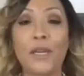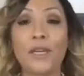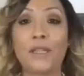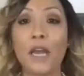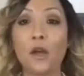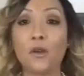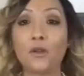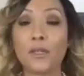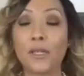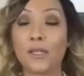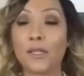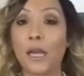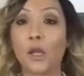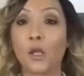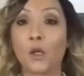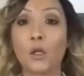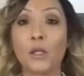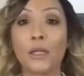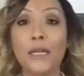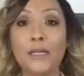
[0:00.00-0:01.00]
that this
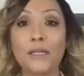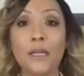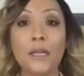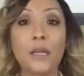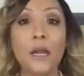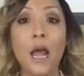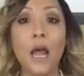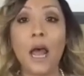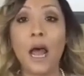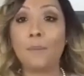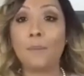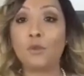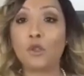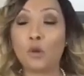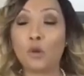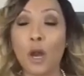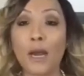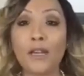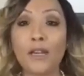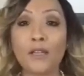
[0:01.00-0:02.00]
man is a true bona
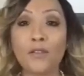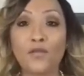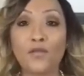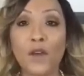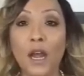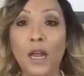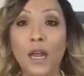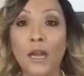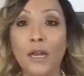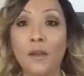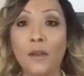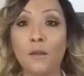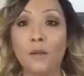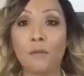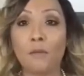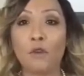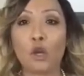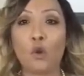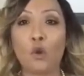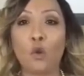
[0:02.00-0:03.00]
fide owner of a property
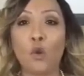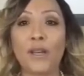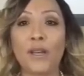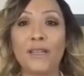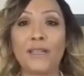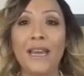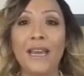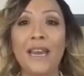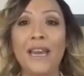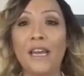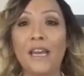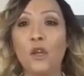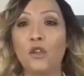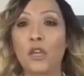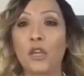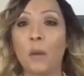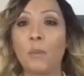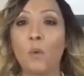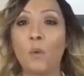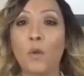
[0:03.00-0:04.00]
that actually
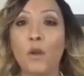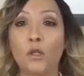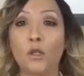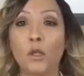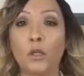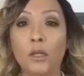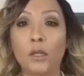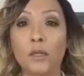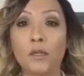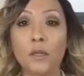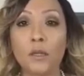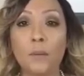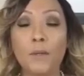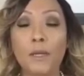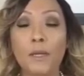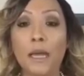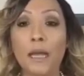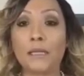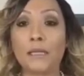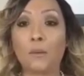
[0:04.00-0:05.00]
exists. I asked him for
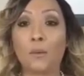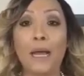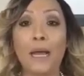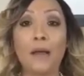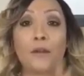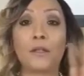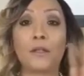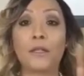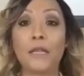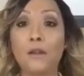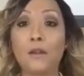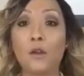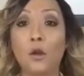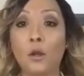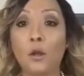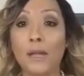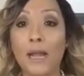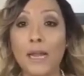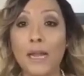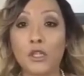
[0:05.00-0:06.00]
some evidence
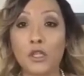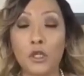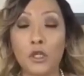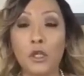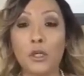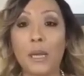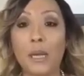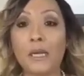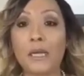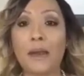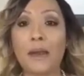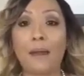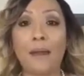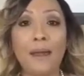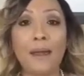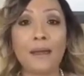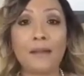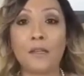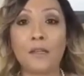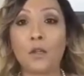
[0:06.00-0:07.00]
from his bank,
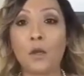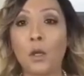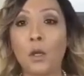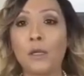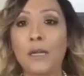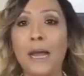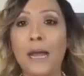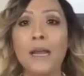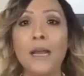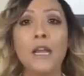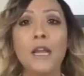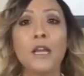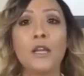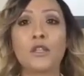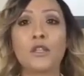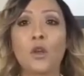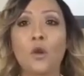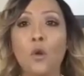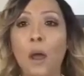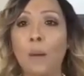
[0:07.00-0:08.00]
you know,
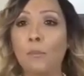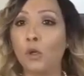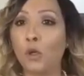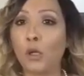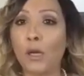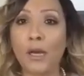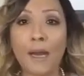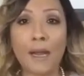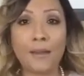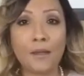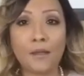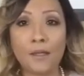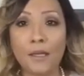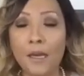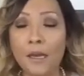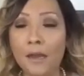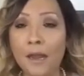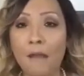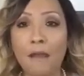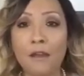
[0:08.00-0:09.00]
uh, about the
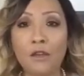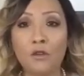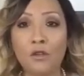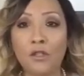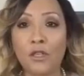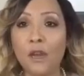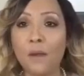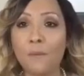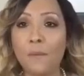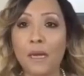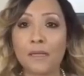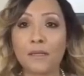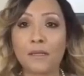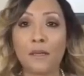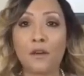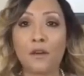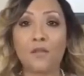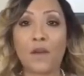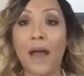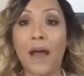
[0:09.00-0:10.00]
property, things
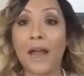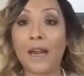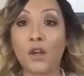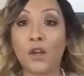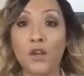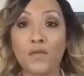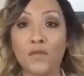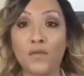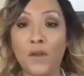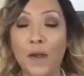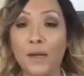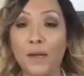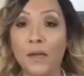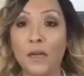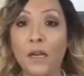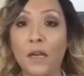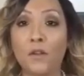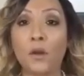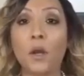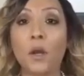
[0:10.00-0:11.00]
like that. And
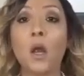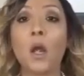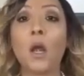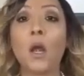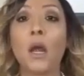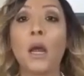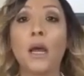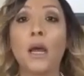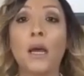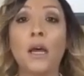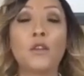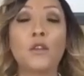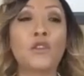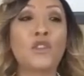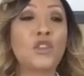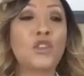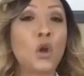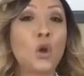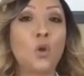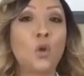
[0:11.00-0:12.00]
this is what this man
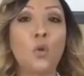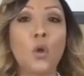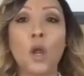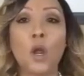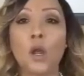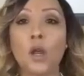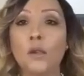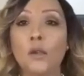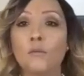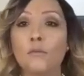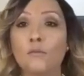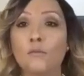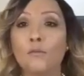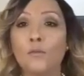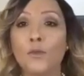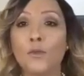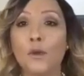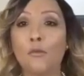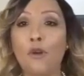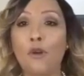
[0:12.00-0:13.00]
sends me.
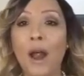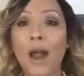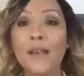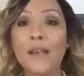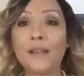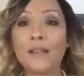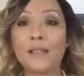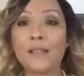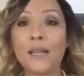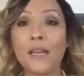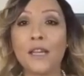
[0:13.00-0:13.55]
So